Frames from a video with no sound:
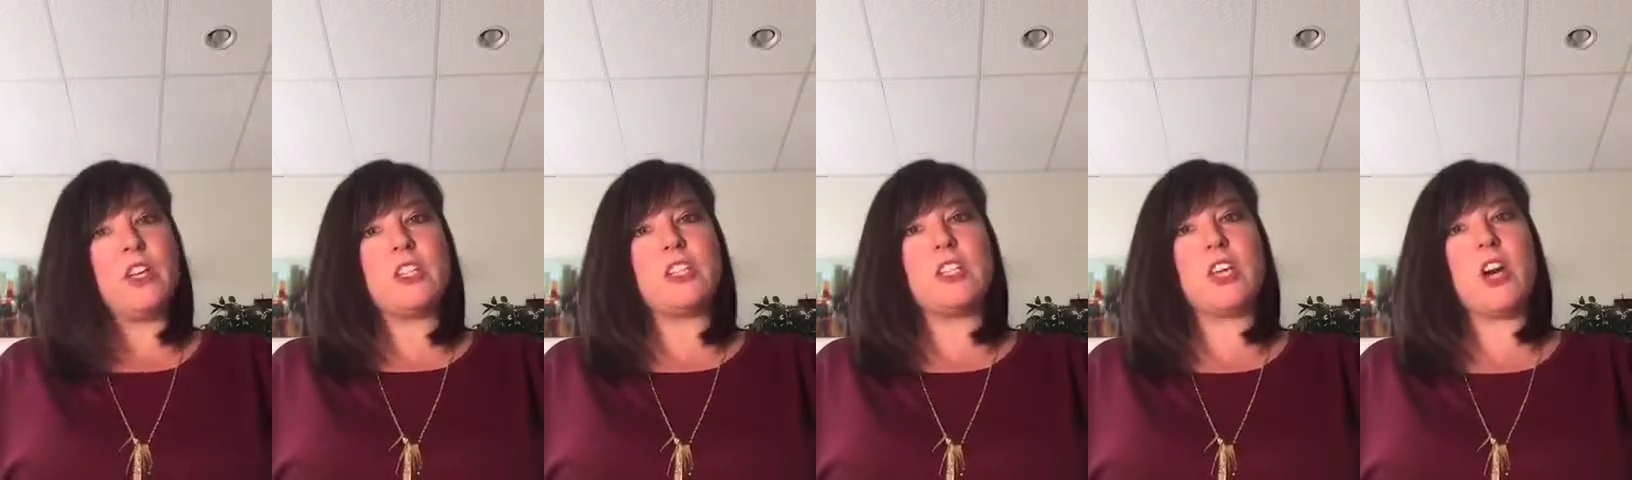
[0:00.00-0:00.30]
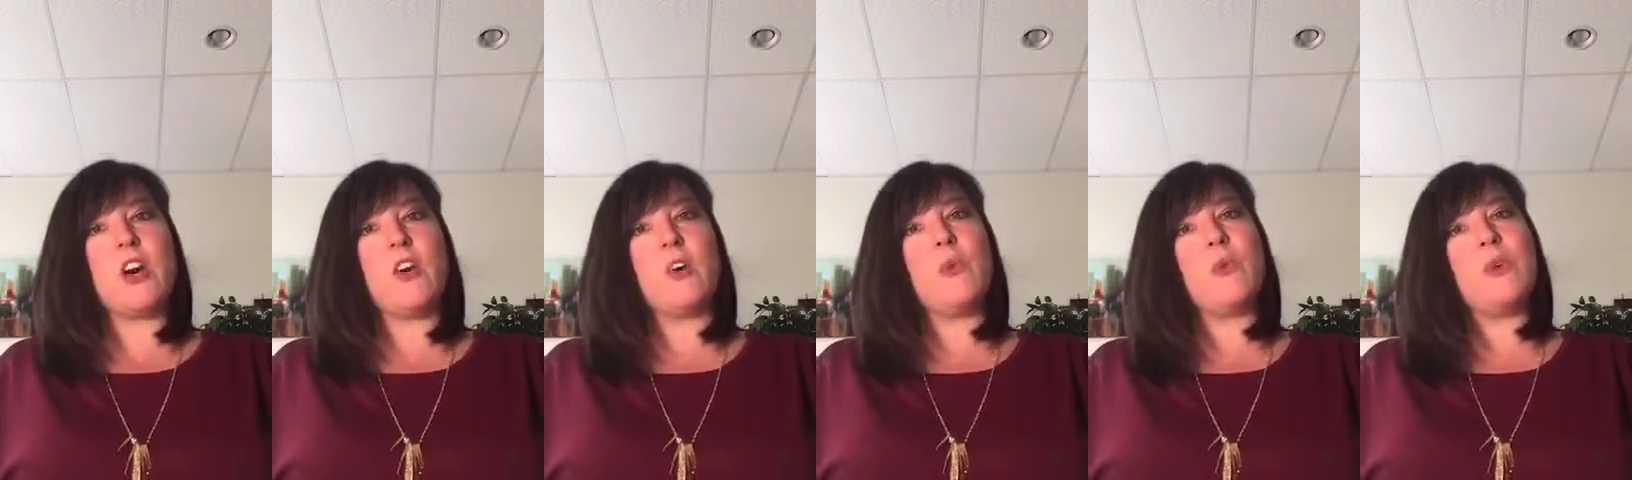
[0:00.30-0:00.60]

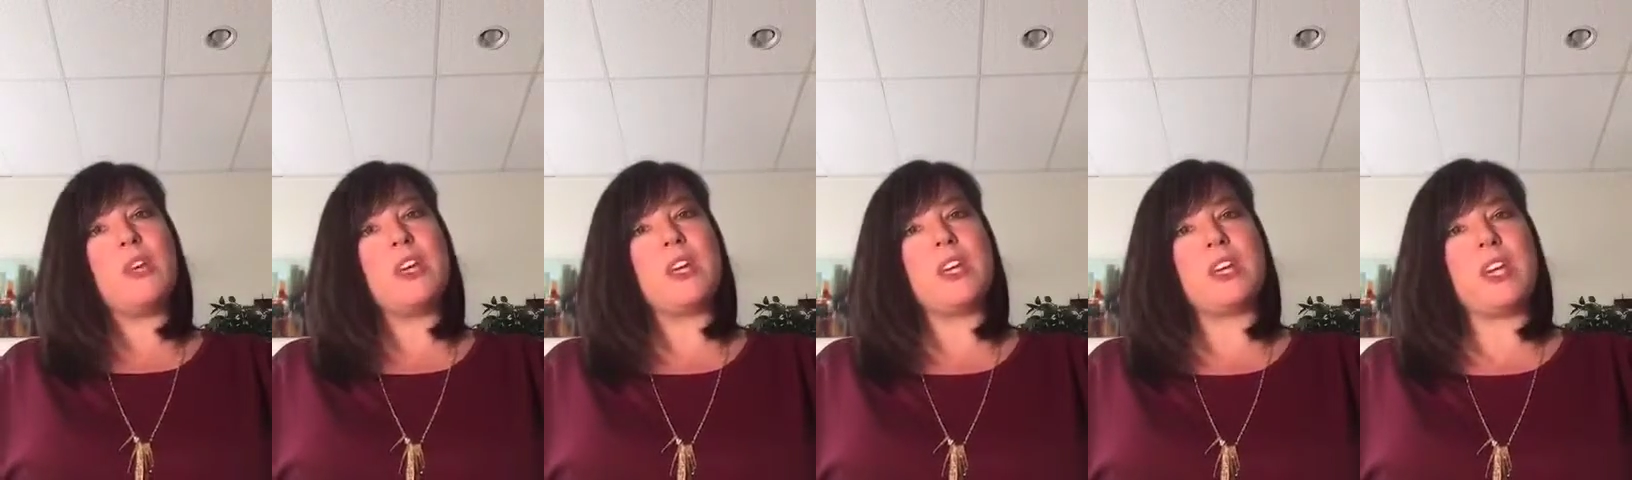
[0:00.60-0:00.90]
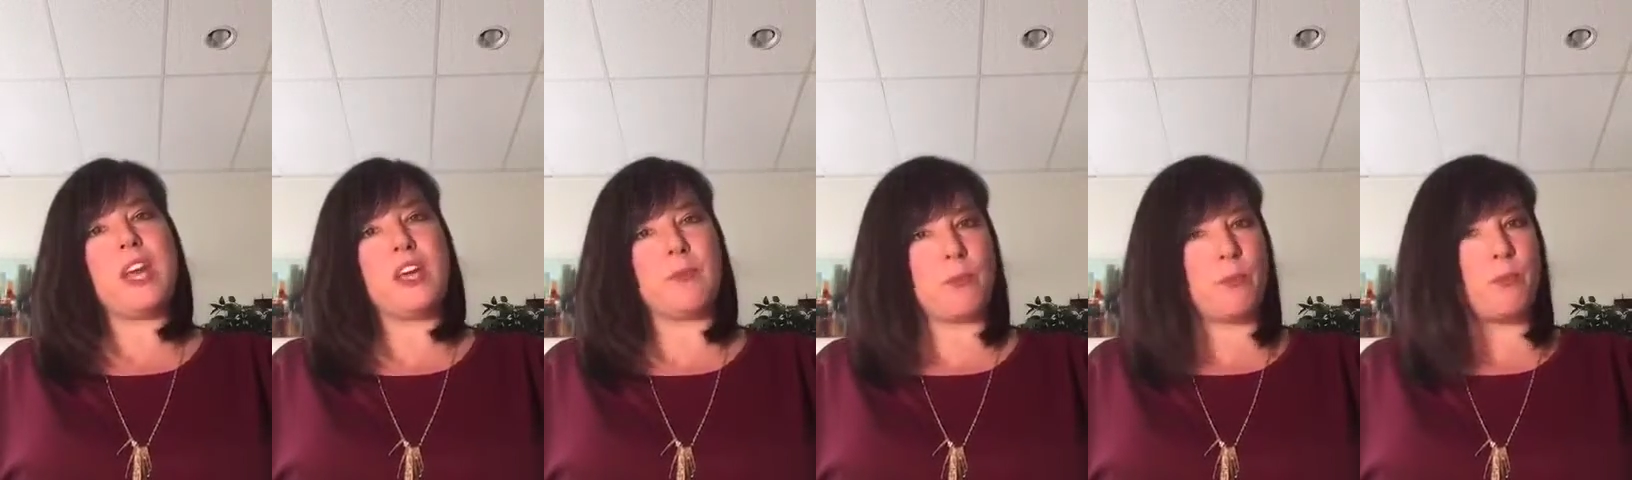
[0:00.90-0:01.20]
So we can
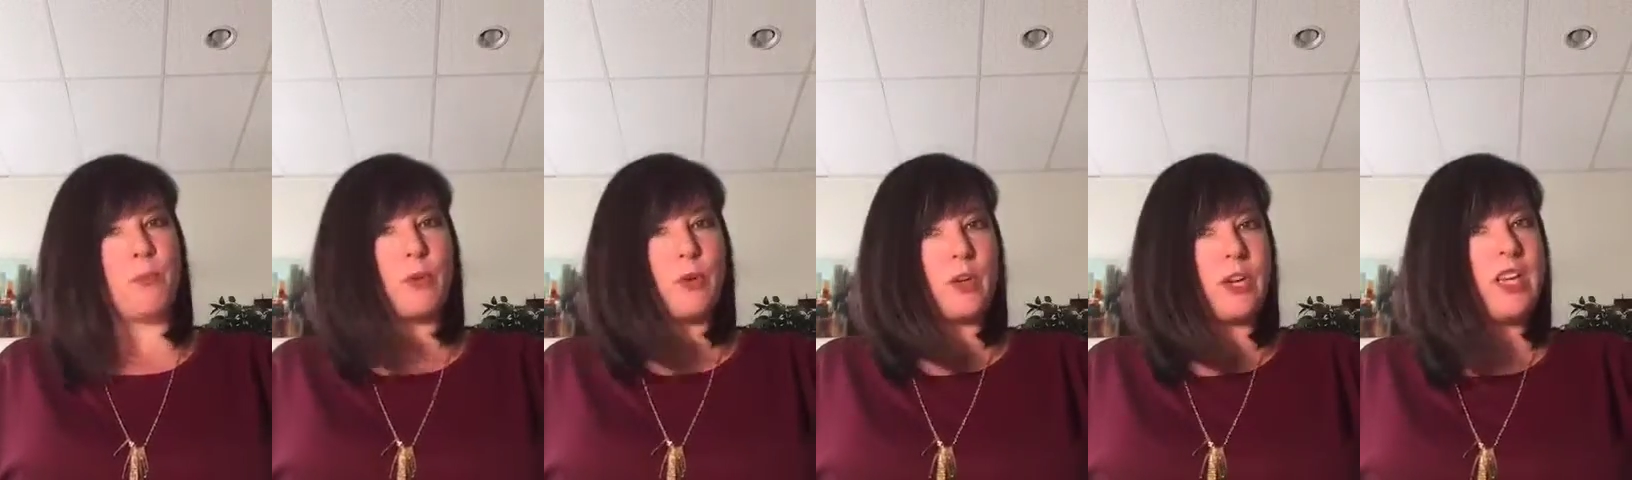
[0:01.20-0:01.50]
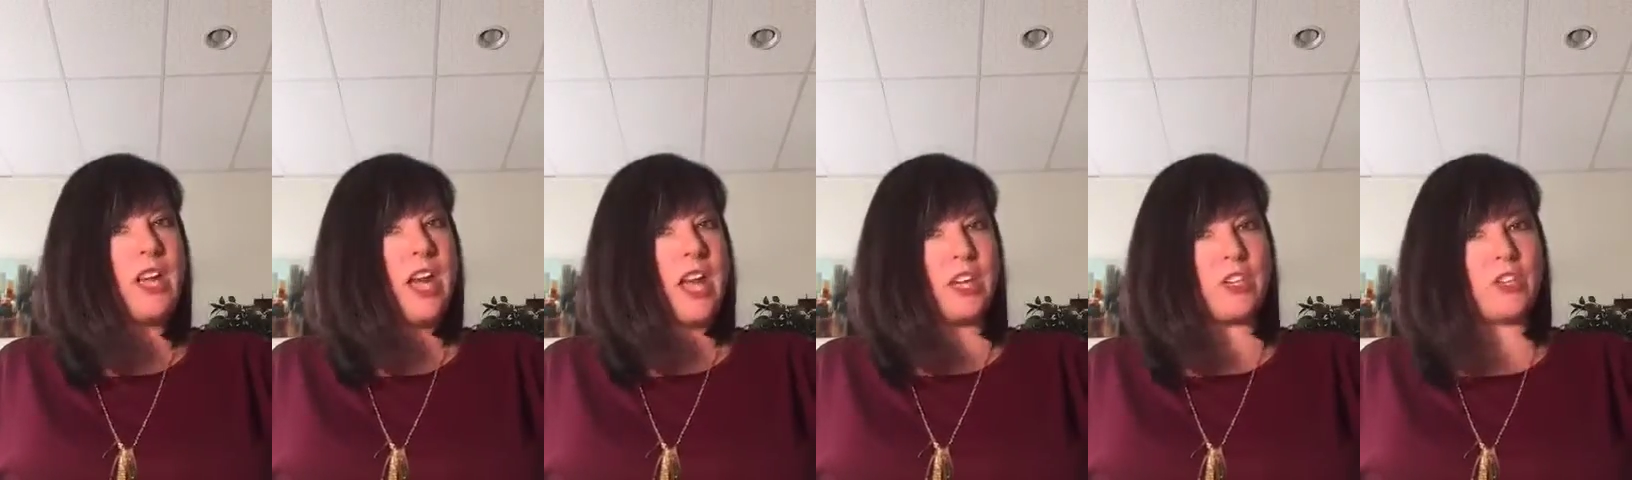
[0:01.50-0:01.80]
get
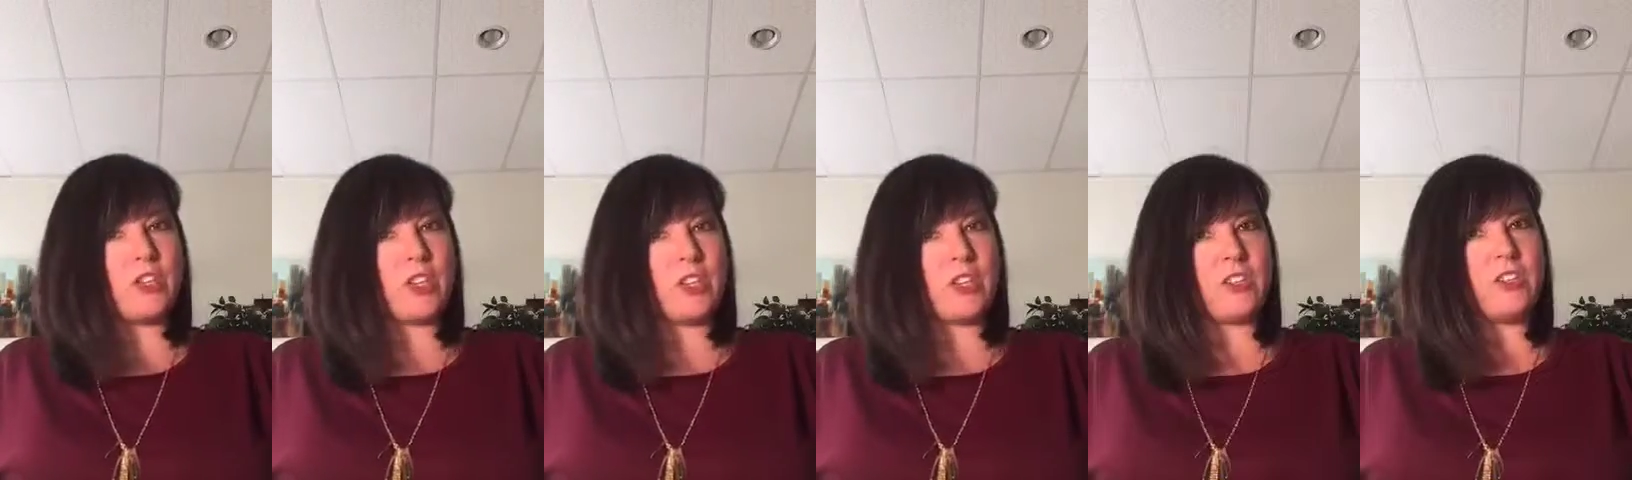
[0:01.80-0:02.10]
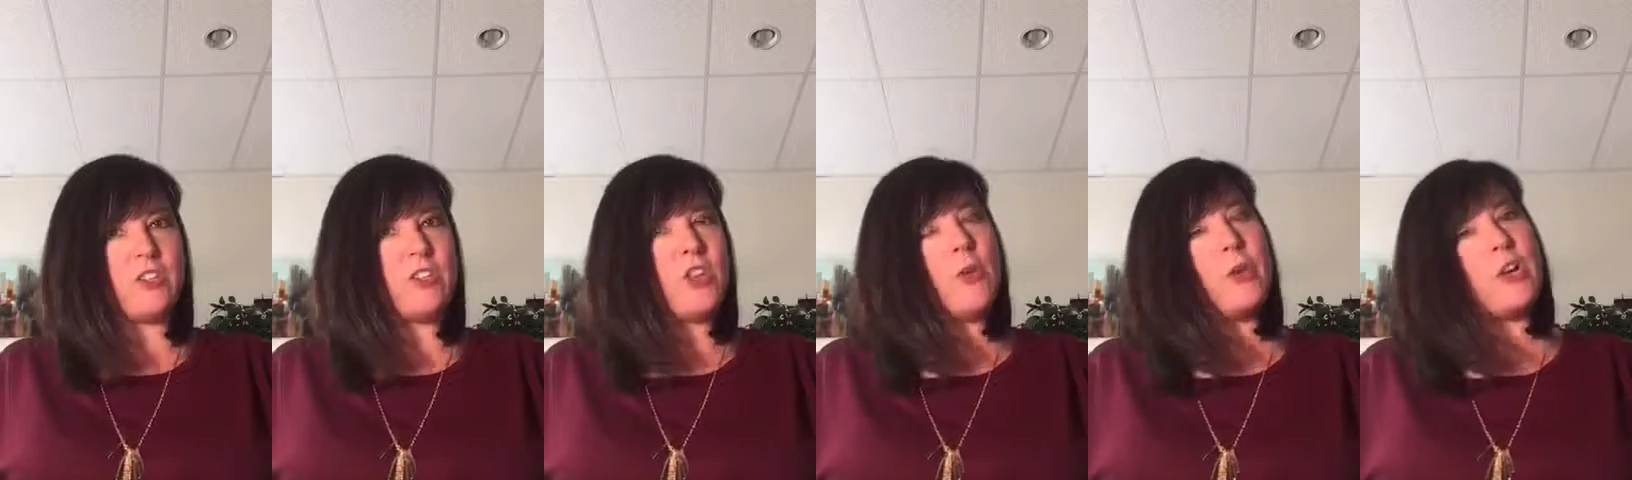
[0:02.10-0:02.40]
pretty
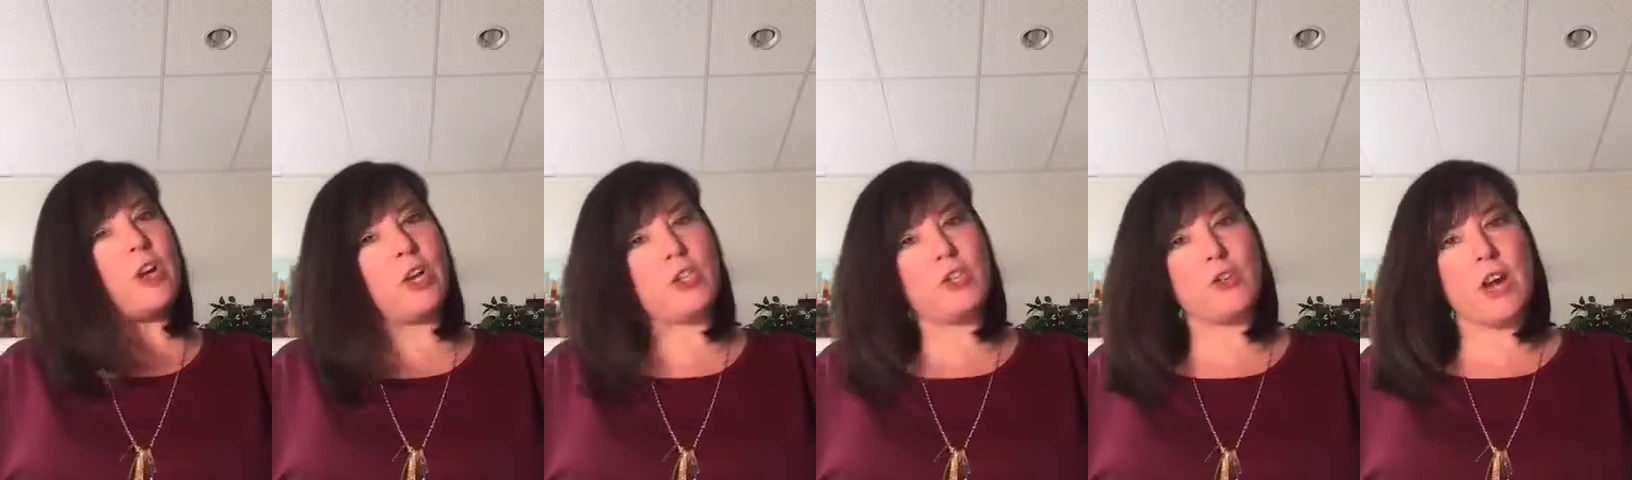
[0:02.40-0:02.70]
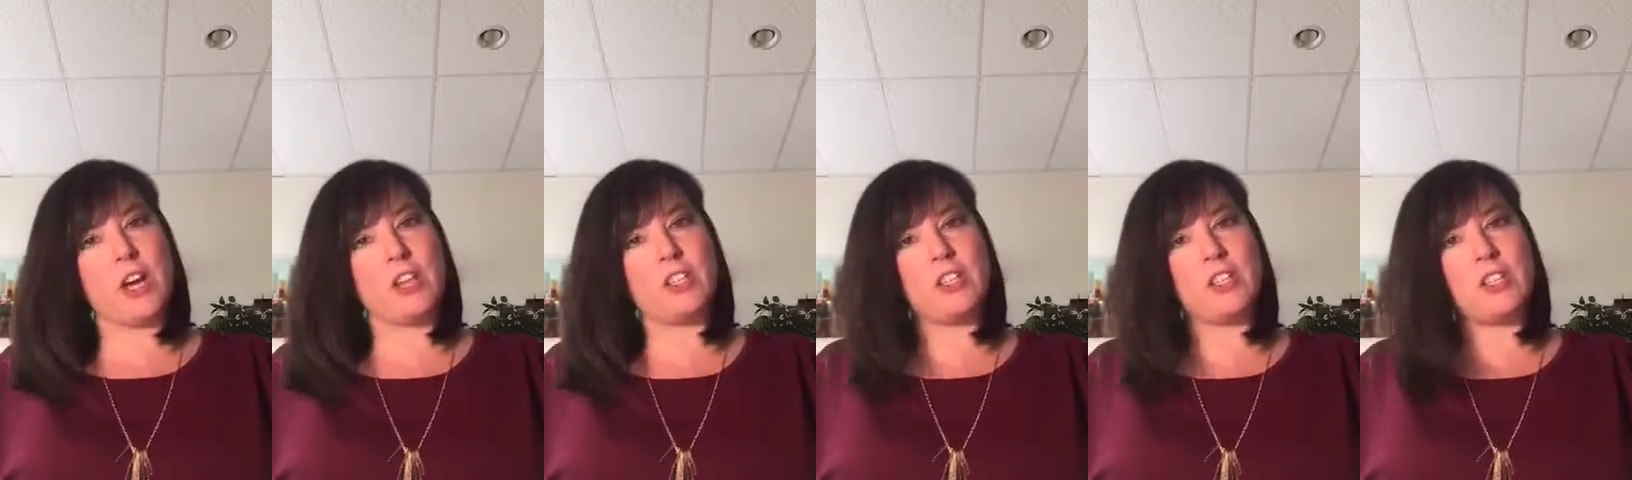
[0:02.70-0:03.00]
anxious knowing our
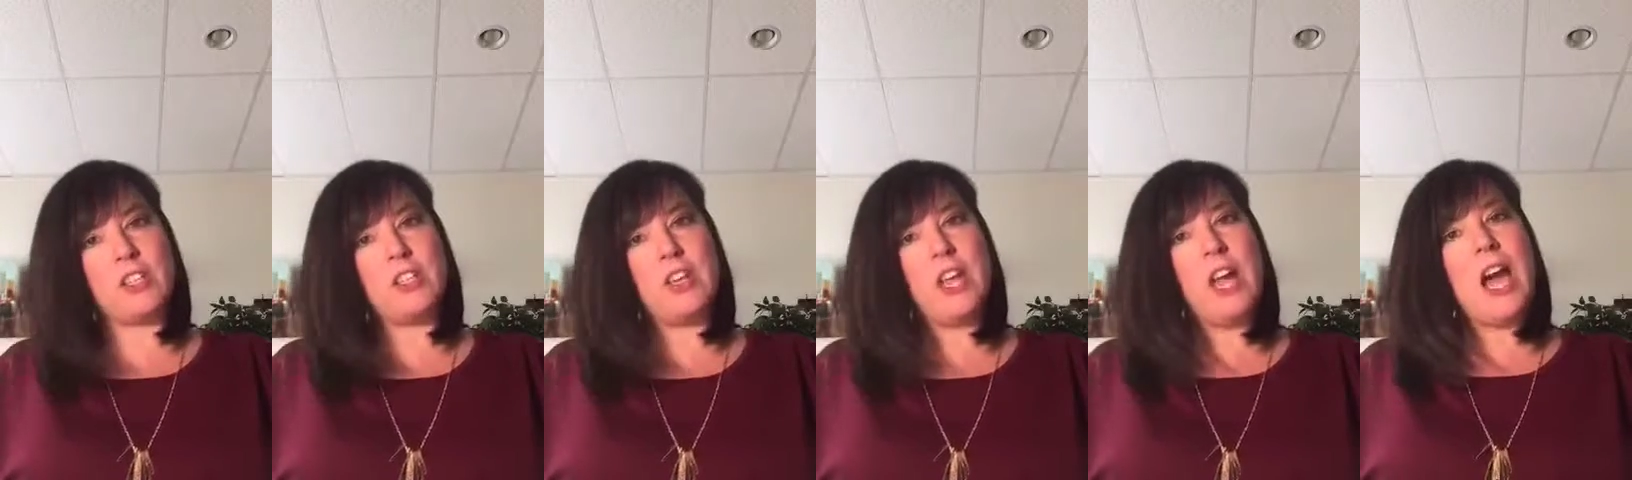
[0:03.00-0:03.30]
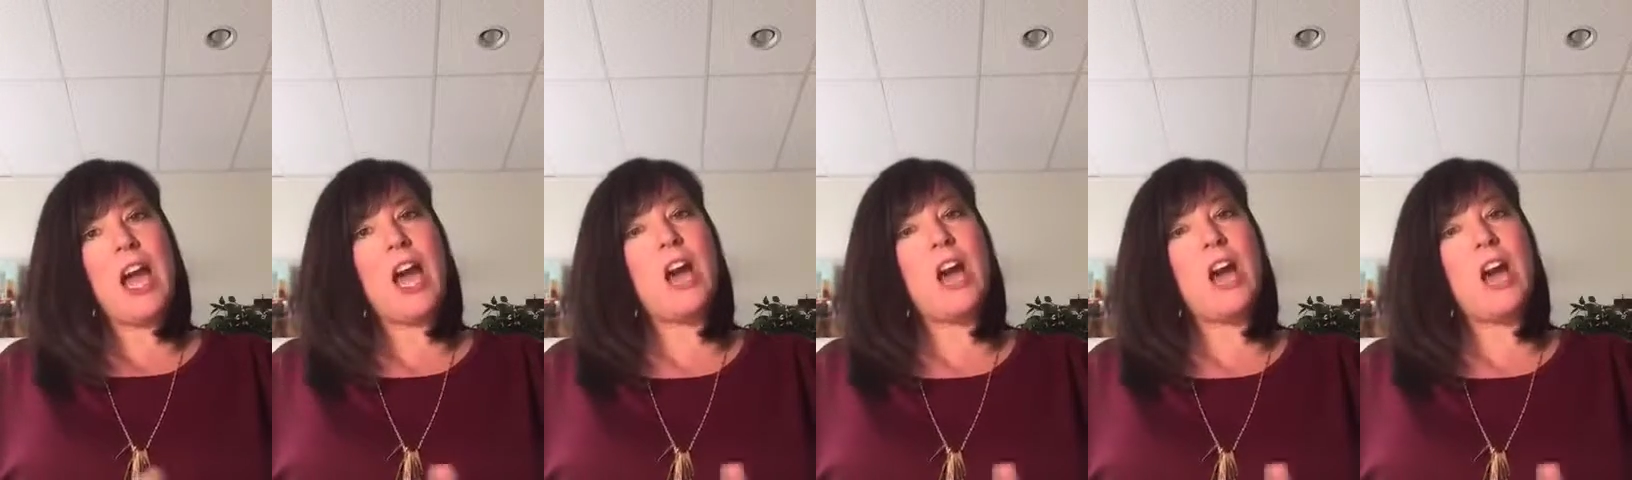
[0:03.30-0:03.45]
direction.